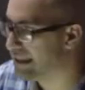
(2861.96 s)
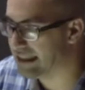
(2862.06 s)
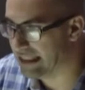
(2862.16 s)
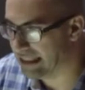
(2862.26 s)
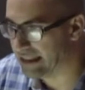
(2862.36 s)

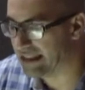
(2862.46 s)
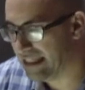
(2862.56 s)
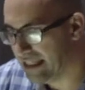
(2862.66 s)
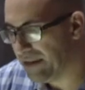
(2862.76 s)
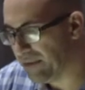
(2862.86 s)
inshallah,
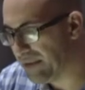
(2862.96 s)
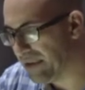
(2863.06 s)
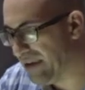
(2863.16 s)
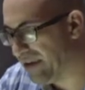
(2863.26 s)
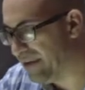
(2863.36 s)

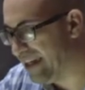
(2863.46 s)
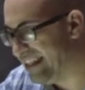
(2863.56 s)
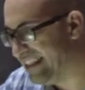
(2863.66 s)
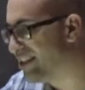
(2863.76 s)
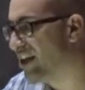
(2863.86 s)

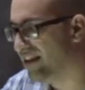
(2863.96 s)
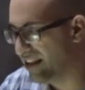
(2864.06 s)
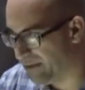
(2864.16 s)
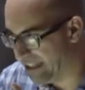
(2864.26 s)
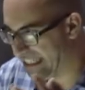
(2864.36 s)

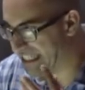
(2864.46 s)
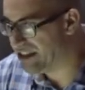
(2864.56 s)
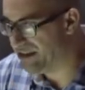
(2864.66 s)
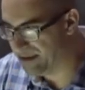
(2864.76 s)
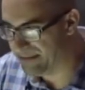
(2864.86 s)
we'll
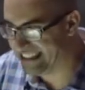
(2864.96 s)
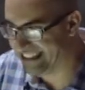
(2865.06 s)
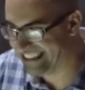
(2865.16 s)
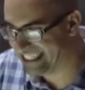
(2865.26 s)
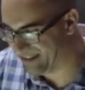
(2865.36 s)
continue to be
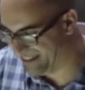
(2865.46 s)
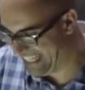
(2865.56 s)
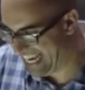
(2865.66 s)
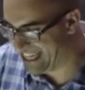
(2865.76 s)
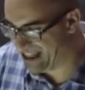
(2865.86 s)

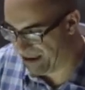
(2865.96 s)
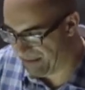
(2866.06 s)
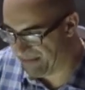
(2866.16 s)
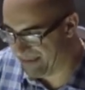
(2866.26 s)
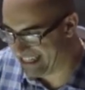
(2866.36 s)
successful at
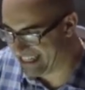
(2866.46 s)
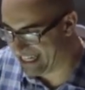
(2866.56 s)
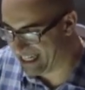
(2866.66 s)
them. But